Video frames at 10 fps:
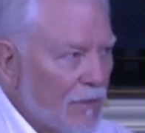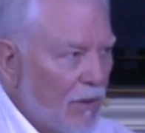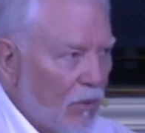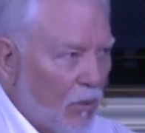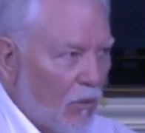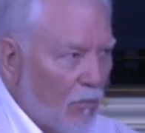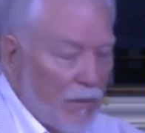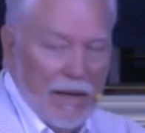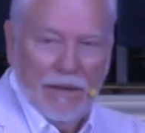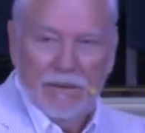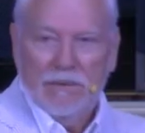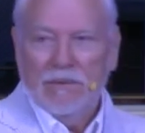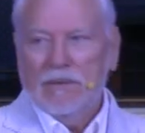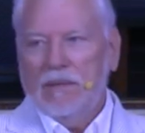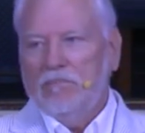Oh, man,
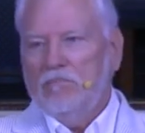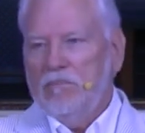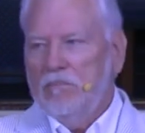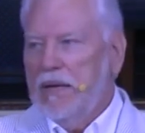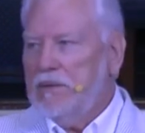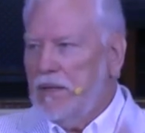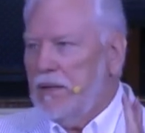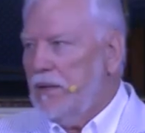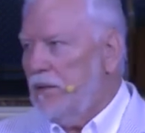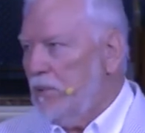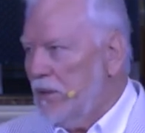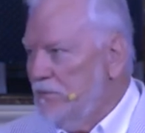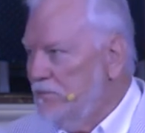make that a double.